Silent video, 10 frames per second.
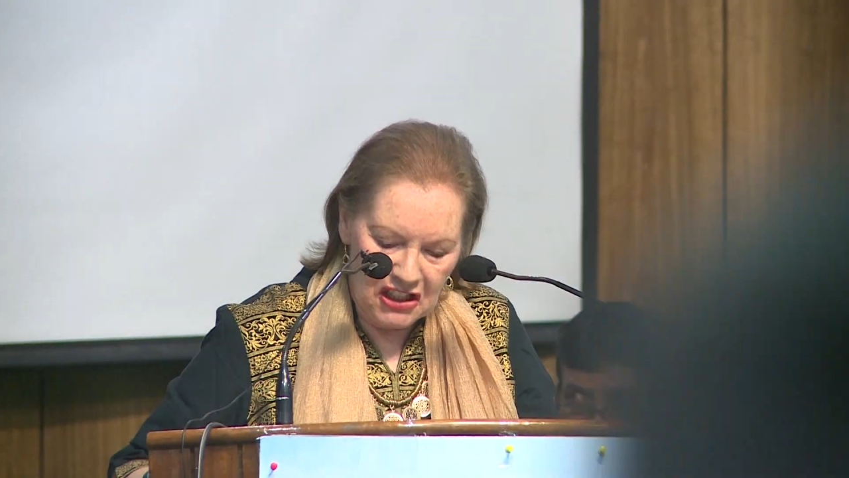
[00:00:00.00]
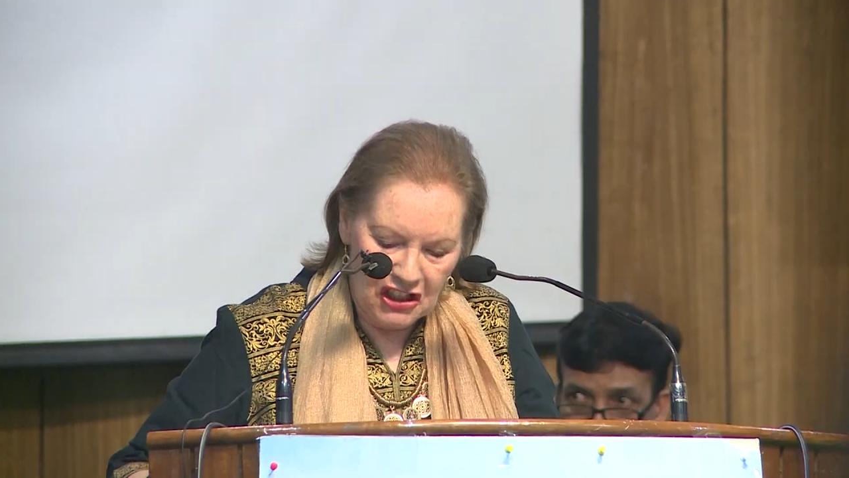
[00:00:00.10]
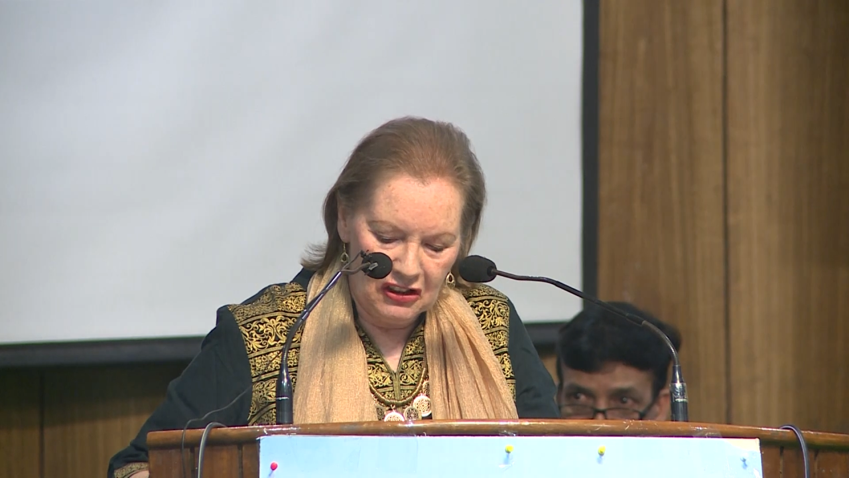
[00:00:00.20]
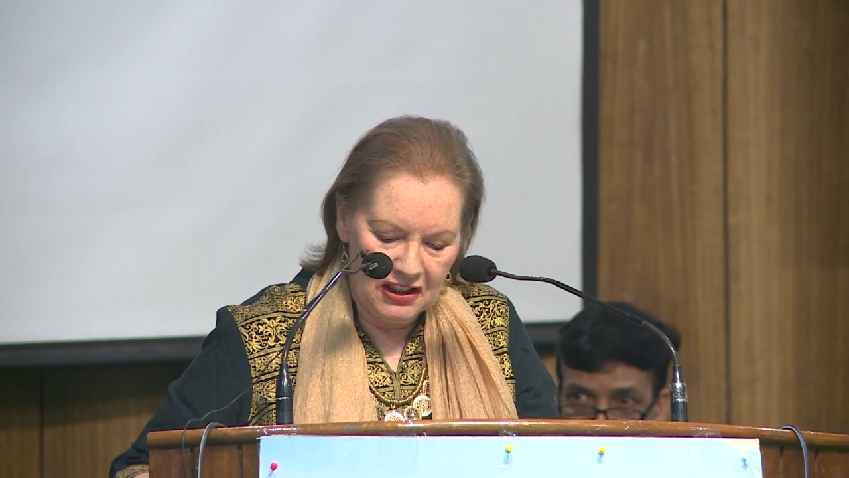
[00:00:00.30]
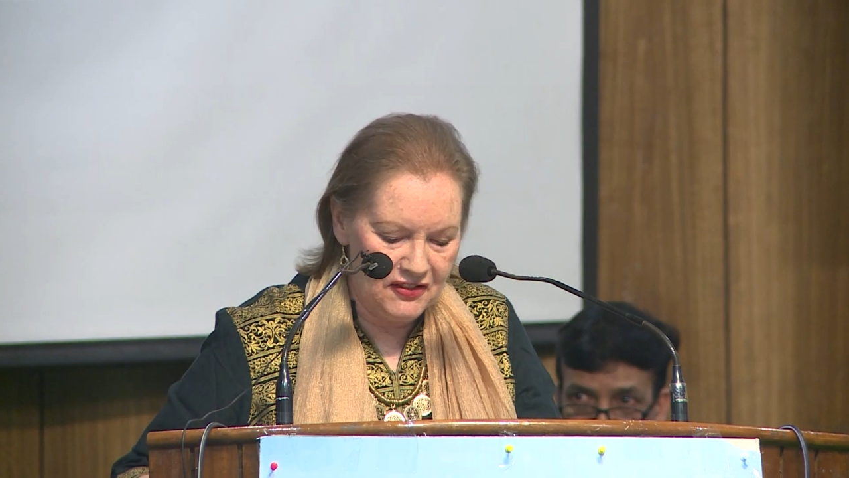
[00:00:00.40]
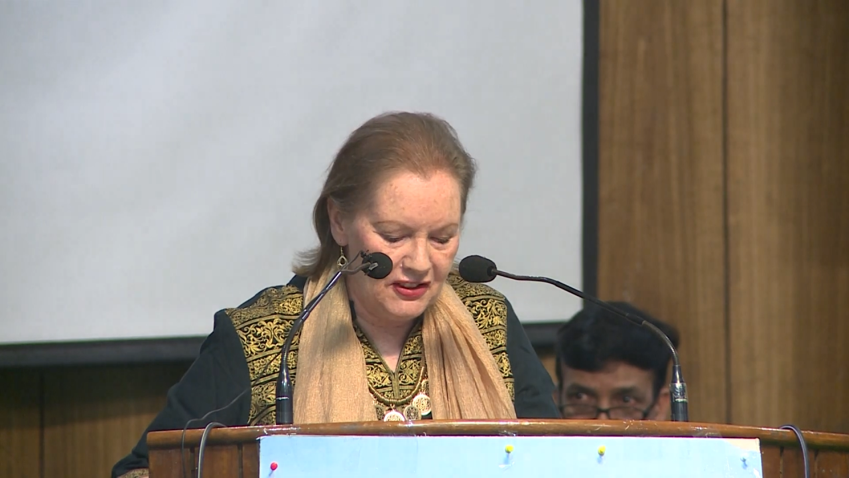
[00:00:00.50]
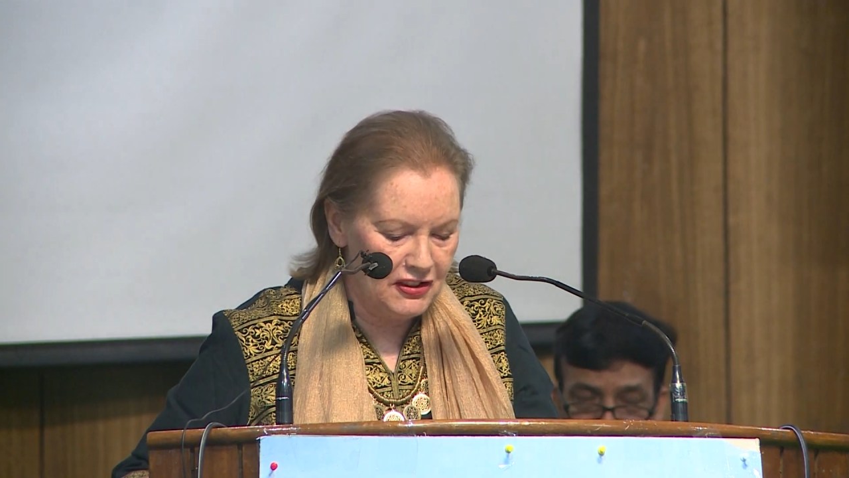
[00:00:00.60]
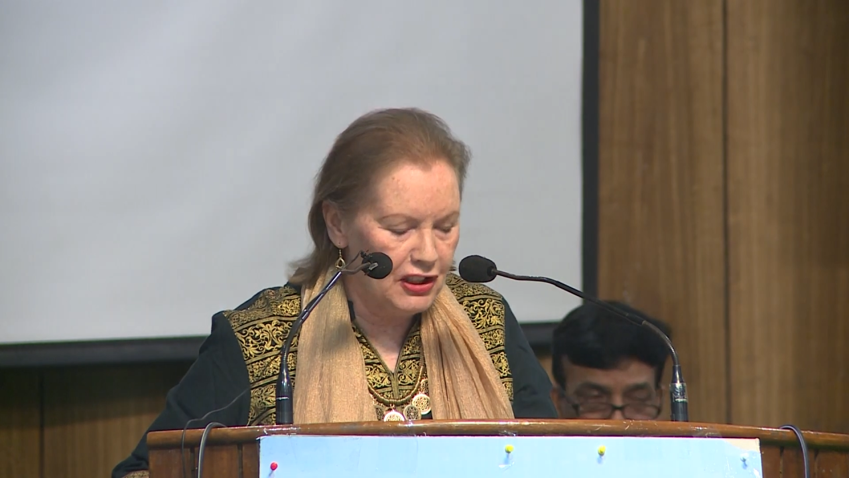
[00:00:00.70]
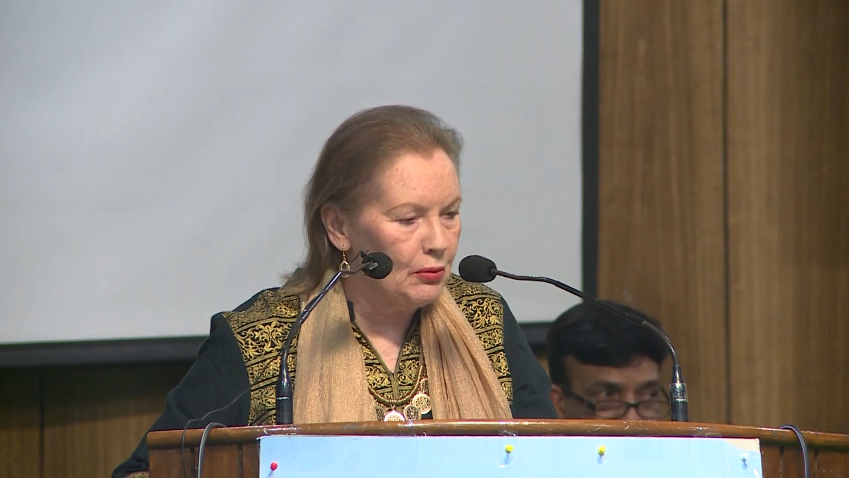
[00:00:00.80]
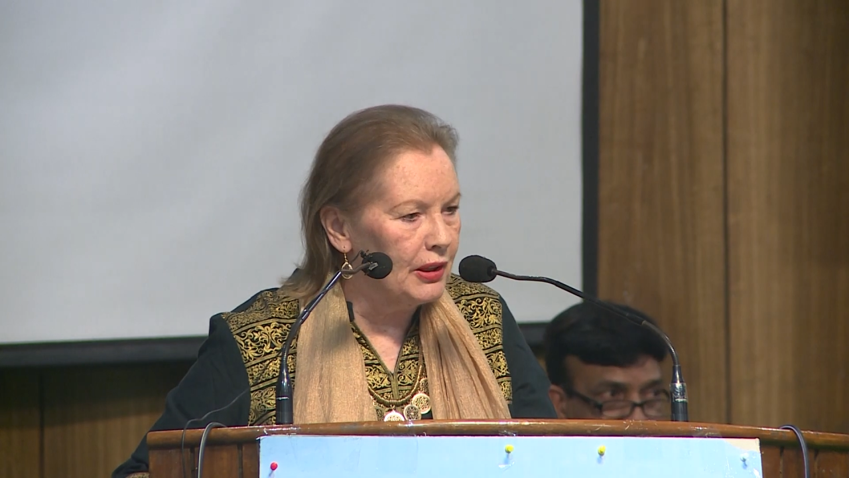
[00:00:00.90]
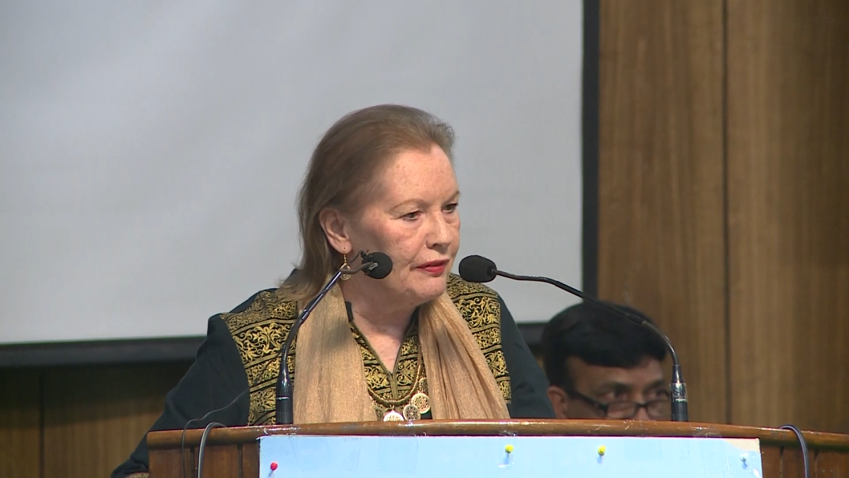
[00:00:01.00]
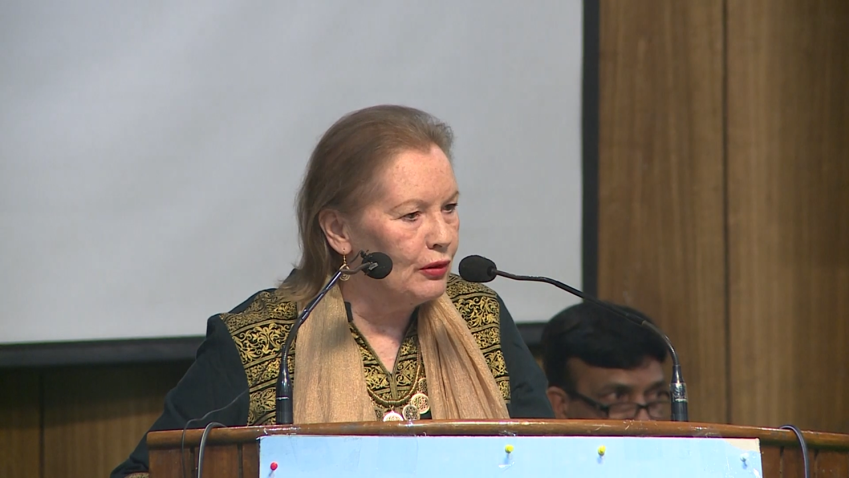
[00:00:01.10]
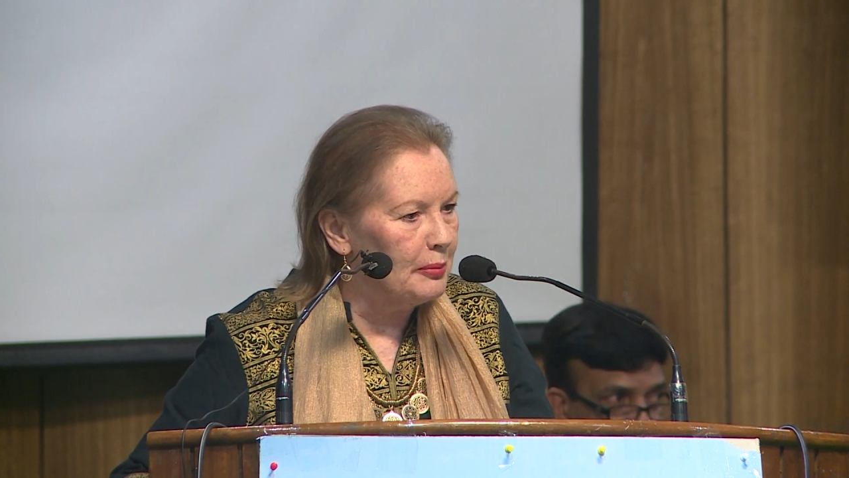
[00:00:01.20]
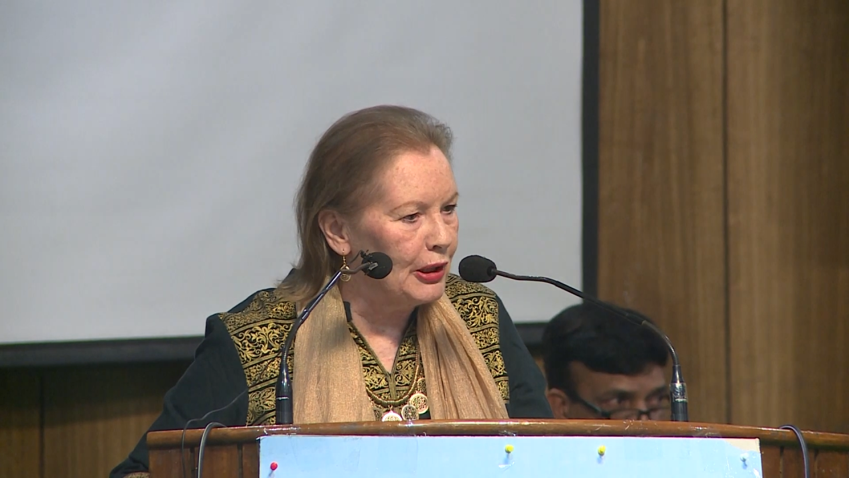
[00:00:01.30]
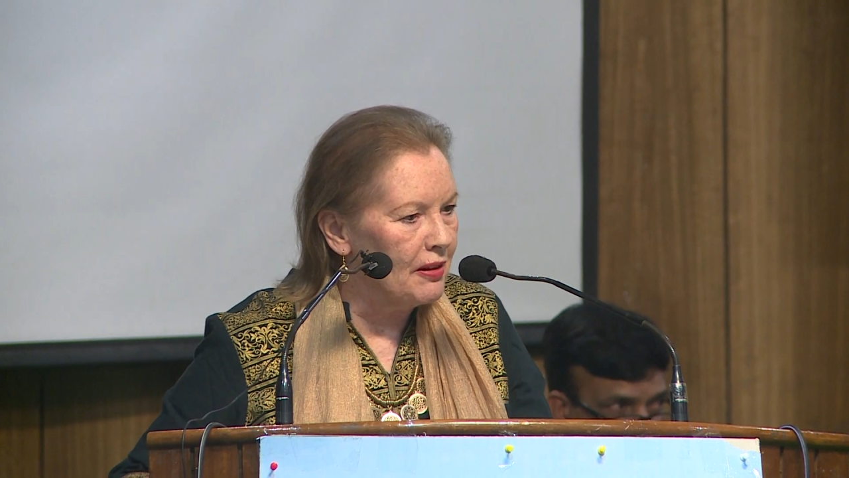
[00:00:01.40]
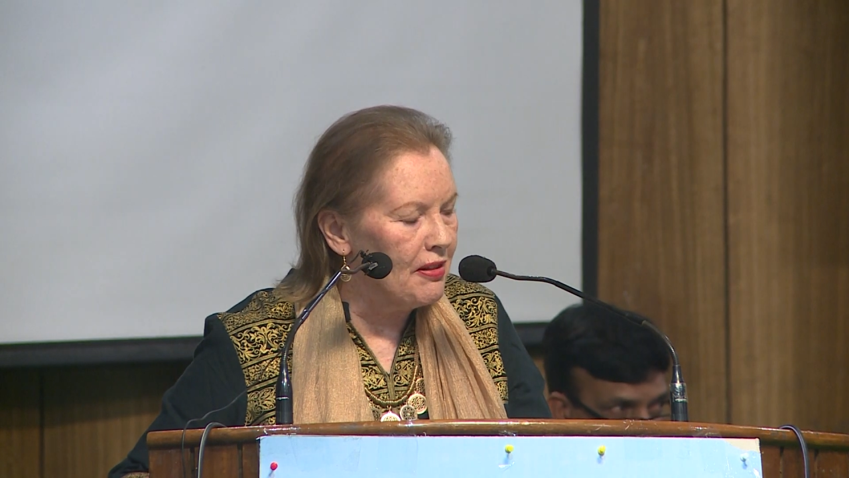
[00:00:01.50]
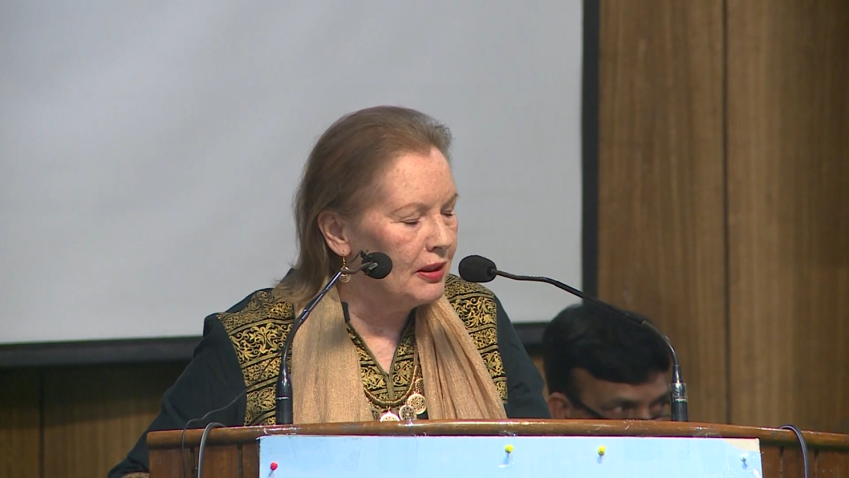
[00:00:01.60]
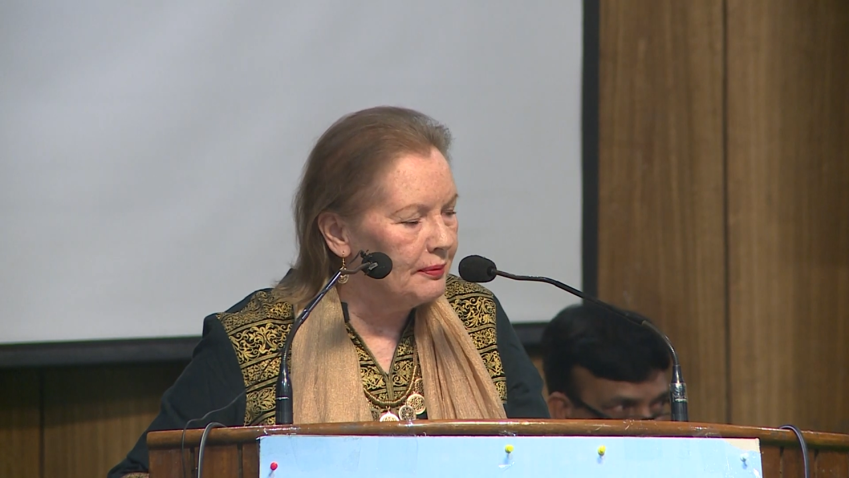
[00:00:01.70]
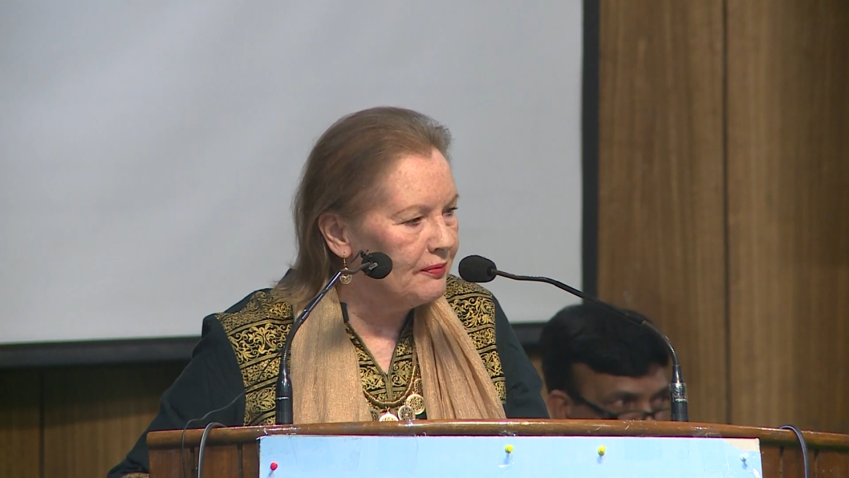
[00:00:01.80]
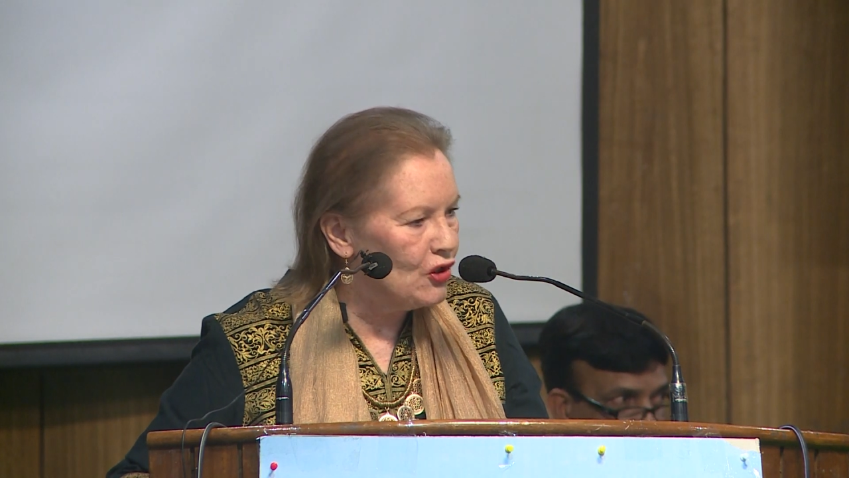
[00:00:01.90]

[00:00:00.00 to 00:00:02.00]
Carol has indeed run the full marathon.